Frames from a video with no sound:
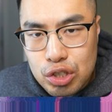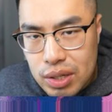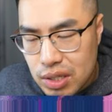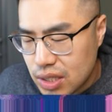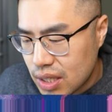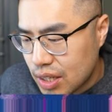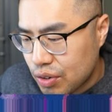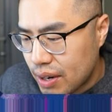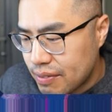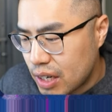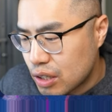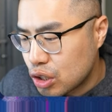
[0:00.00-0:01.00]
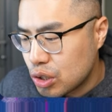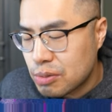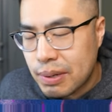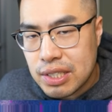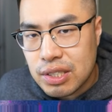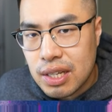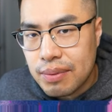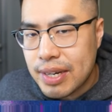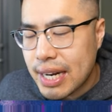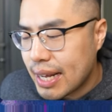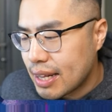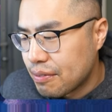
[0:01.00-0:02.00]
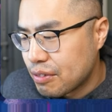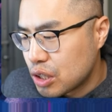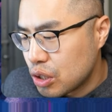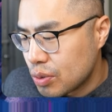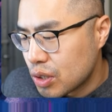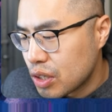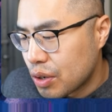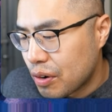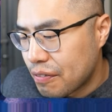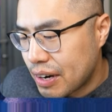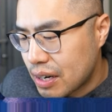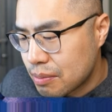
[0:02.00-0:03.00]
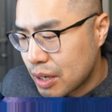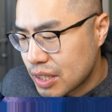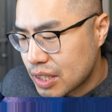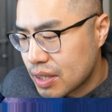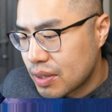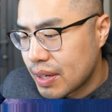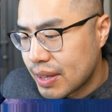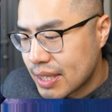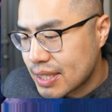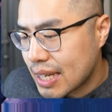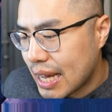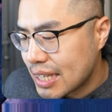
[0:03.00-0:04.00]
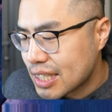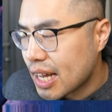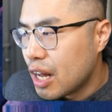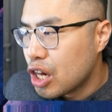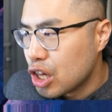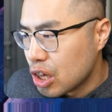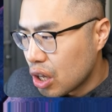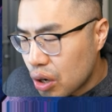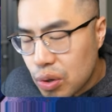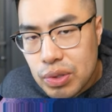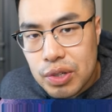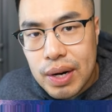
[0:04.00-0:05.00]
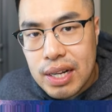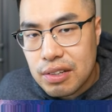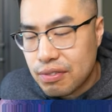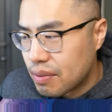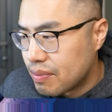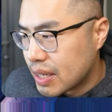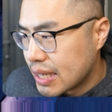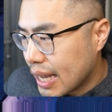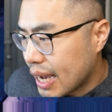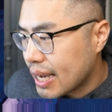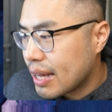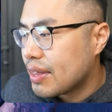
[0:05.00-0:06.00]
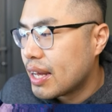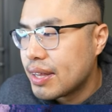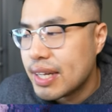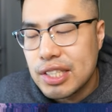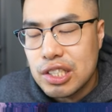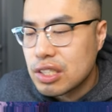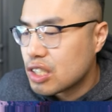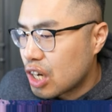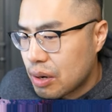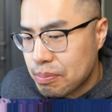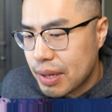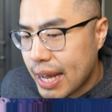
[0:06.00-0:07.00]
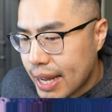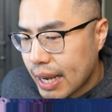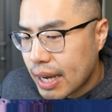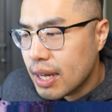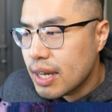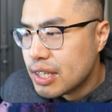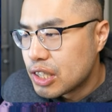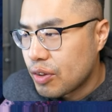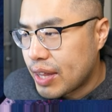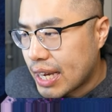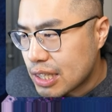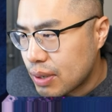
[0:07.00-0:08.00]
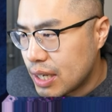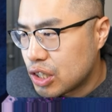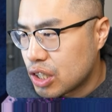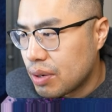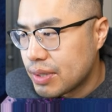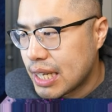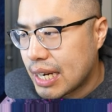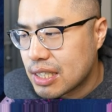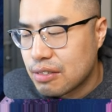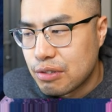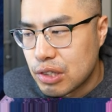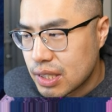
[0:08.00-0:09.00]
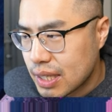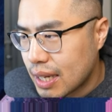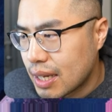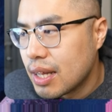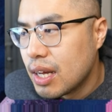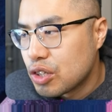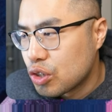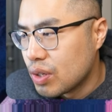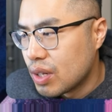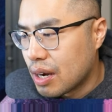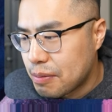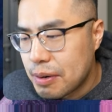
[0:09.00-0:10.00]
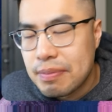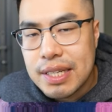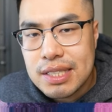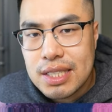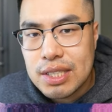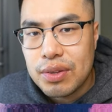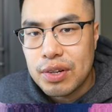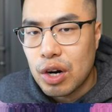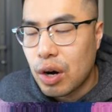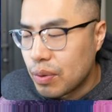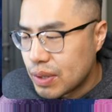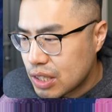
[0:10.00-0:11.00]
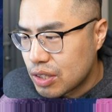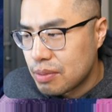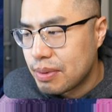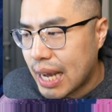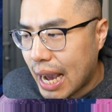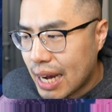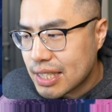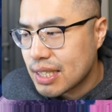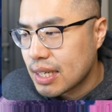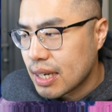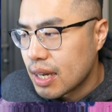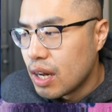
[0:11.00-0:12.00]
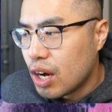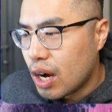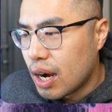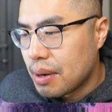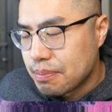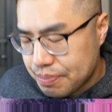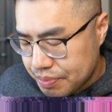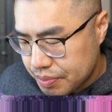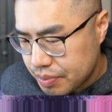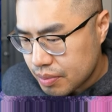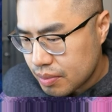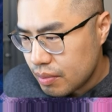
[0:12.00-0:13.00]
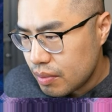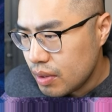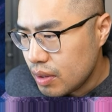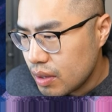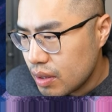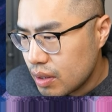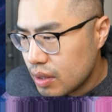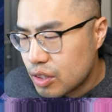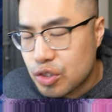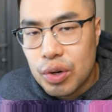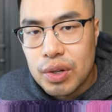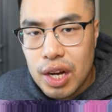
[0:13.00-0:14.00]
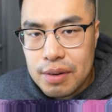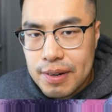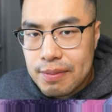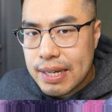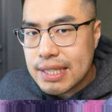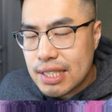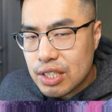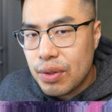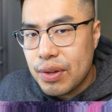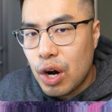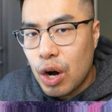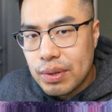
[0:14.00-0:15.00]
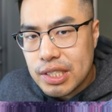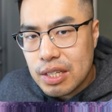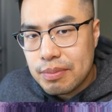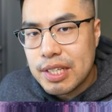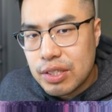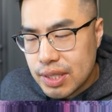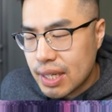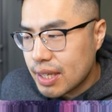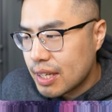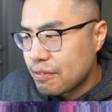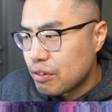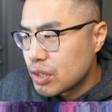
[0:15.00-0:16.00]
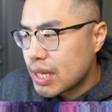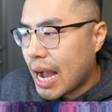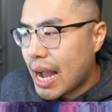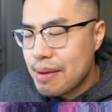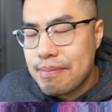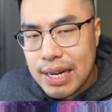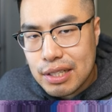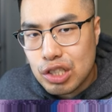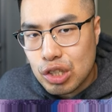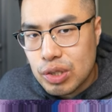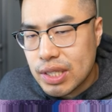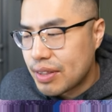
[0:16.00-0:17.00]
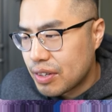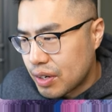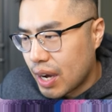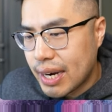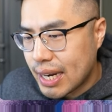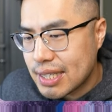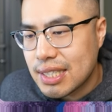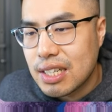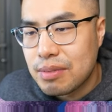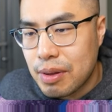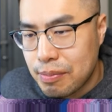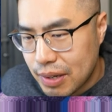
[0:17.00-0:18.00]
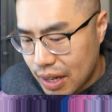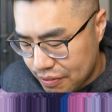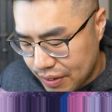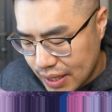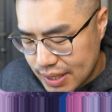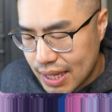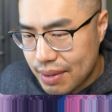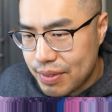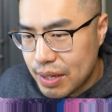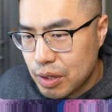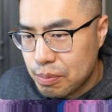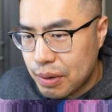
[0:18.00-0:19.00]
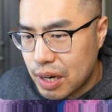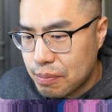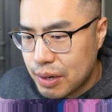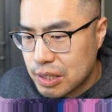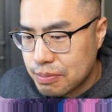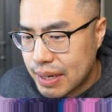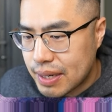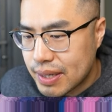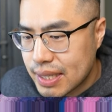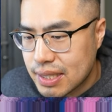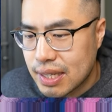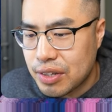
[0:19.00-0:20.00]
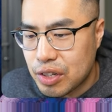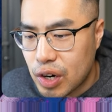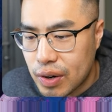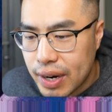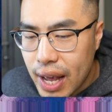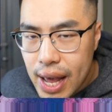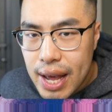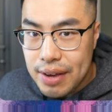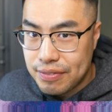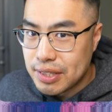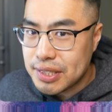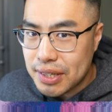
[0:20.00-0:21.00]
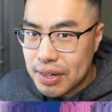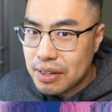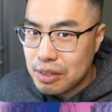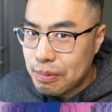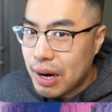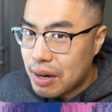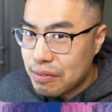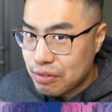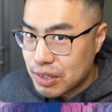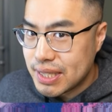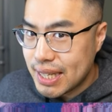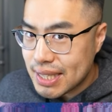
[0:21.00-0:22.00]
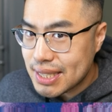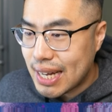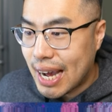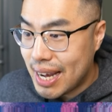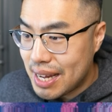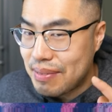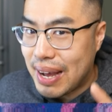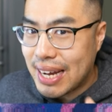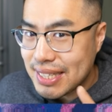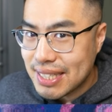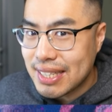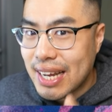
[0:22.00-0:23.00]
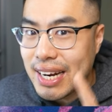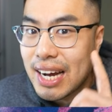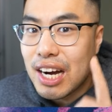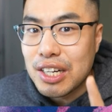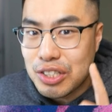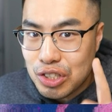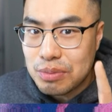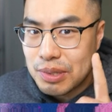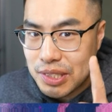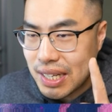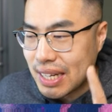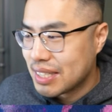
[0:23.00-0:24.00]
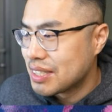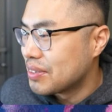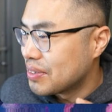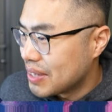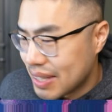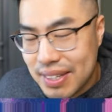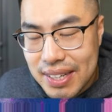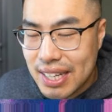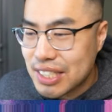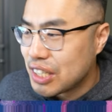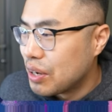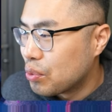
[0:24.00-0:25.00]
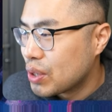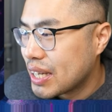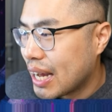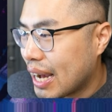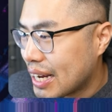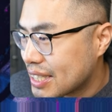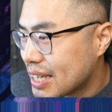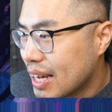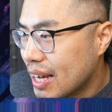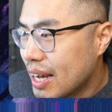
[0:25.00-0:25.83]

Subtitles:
triggers in the graveyard to special summon a level 2 or lower fairy monster, in this case, low, directly from the deck, and then they just start playing. So that's why you should always Ash the first thing. Drone Lockbird makes it so they're always going to be Ashing. Drone Lockbird makes it so they're always going to be using the first high impact search, and they're not actually going to be bluffing. Same thing with Pot of Prosperity is another card. If they're starting the pot for 6, I am Ashing that 100%. So here you guys know what to Ash.